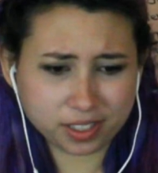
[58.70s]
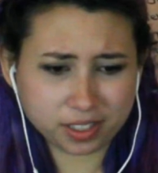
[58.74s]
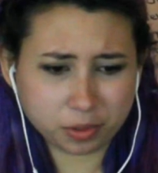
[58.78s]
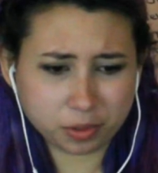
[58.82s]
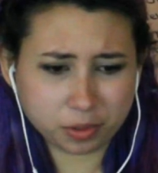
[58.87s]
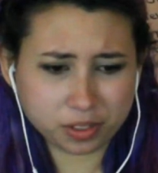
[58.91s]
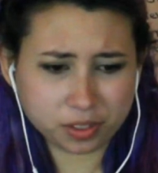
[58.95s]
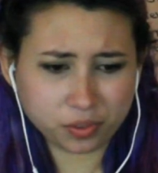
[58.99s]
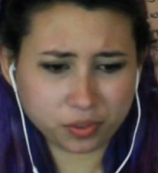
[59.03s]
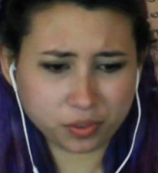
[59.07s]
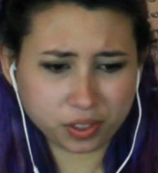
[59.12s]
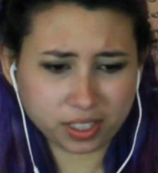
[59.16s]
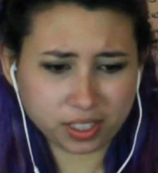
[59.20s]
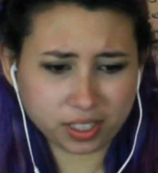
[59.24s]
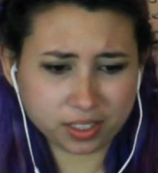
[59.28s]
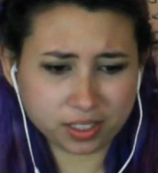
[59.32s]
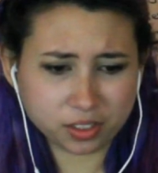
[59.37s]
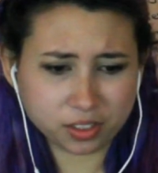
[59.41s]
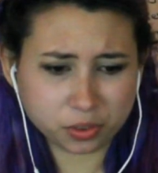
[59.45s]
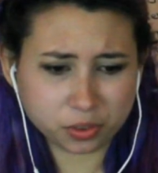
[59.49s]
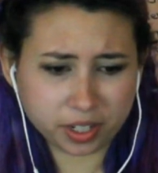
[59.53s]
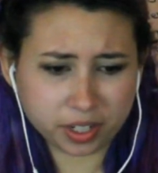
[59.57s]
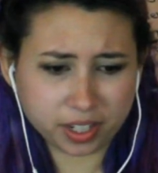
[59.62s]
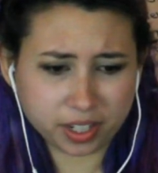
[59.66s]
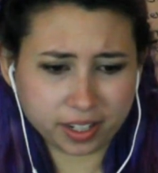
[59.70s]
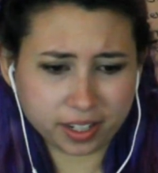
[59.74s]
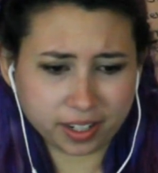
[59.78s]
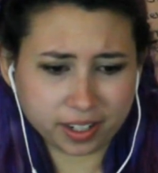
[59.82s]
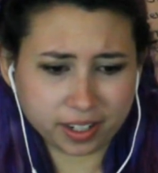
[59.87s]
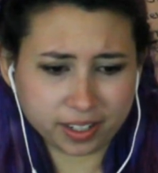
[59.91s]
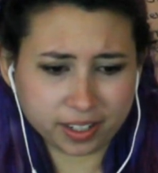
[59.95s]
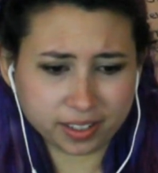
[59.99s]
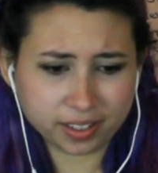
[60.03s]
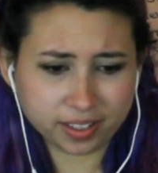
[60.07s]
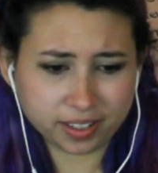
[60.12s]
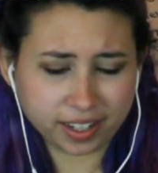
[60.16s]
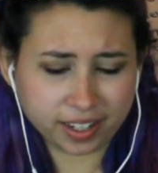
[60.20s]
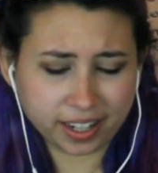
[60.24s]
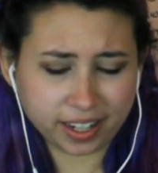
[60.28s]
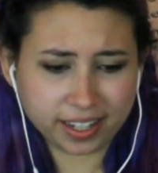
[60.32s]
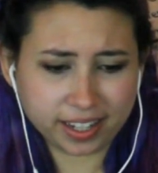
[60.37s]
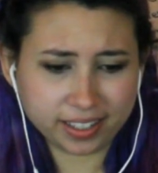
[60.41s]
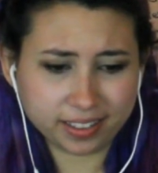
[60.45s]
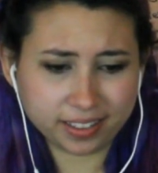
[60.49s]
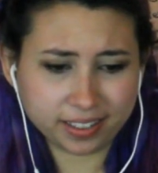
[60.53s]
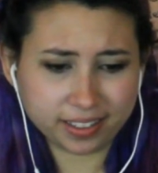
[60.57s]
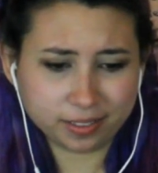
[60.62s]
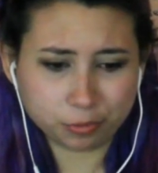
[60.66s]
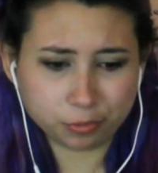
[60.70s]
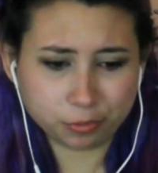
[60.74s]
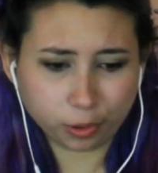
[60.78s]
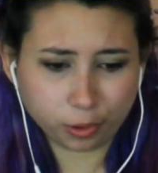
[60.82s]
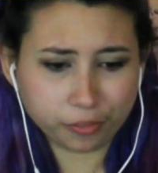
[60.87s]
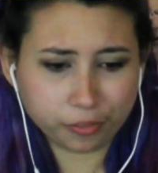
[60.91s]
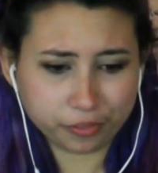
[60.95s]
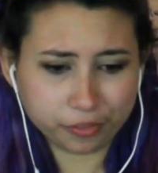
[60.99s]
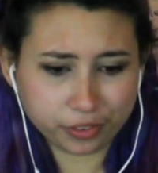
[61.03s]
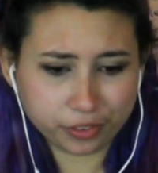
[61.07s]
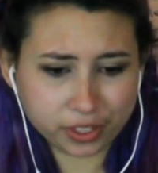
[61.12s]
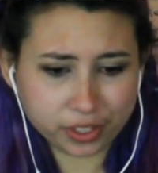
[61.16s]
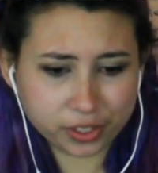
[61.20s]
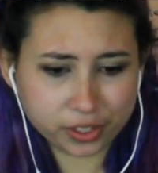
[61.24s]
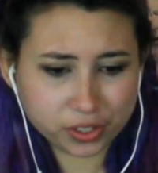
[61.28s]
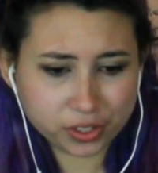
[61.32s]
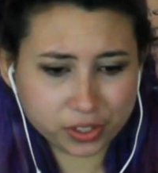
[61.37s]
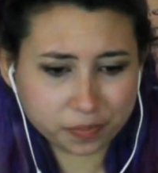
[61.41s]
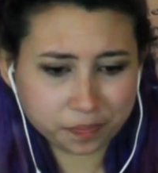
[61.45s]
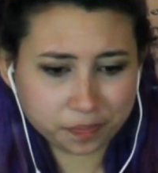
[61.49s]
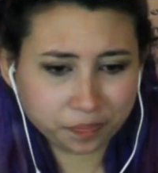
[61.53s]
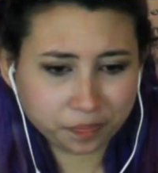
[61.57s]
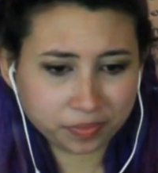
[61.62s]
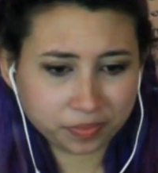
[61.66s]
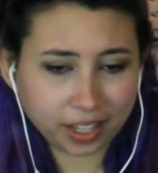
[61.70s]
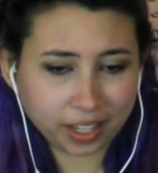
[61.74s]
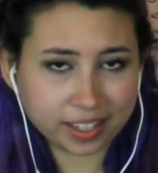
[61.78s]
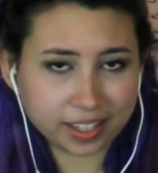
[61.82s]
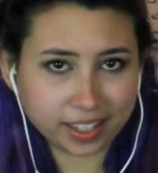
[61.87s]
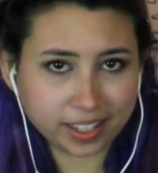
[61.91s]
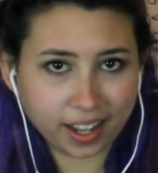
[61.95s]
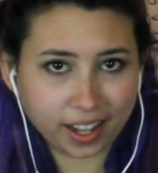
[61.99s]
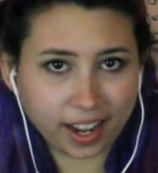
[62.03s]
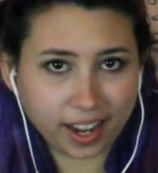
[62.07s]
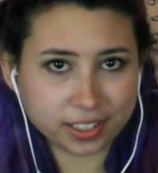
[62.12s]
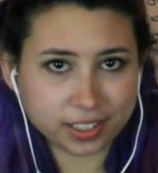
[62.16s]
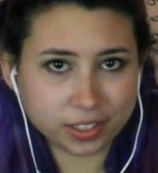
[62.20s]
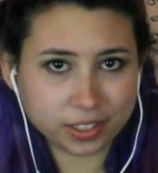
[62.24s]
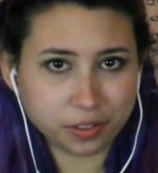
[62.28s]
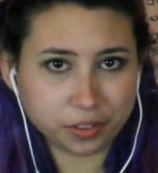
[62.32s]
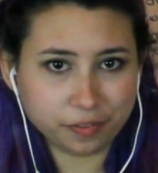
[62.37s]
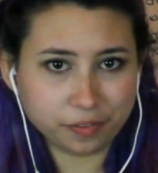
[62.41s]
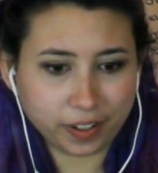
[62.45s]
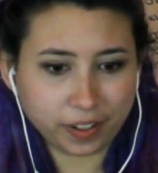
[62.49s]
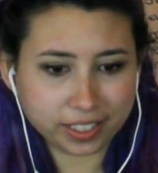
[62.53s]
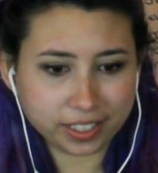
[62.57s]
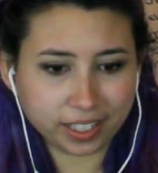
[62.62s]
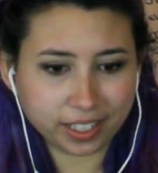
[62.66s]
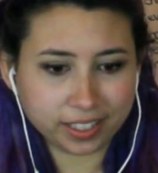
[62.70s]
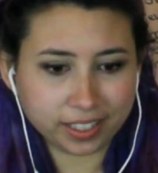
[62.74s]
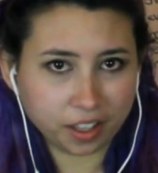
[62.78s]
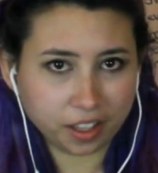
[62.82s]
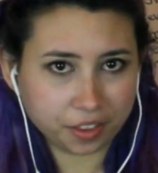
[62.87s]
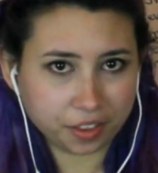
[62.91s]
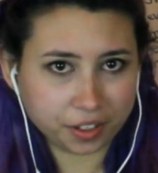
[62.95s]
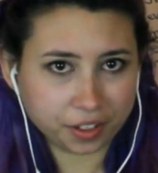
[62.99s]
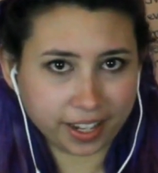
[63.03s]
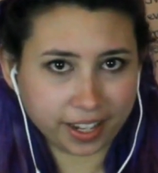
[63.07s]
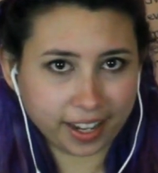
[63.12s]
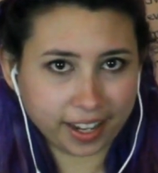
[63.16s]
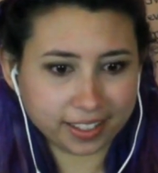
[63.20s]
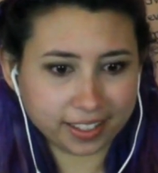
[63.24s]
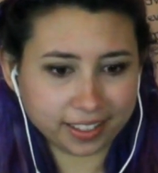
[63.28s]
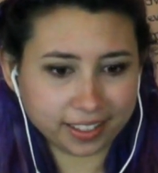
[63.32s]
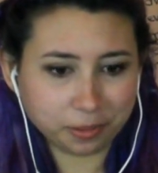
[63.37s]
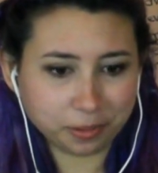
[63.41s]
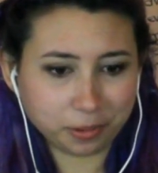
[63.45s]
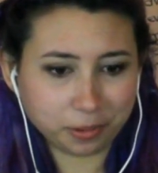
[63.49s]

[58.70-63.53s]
I was feeding a stray cat, cat raw fish and then I had to fight another cat that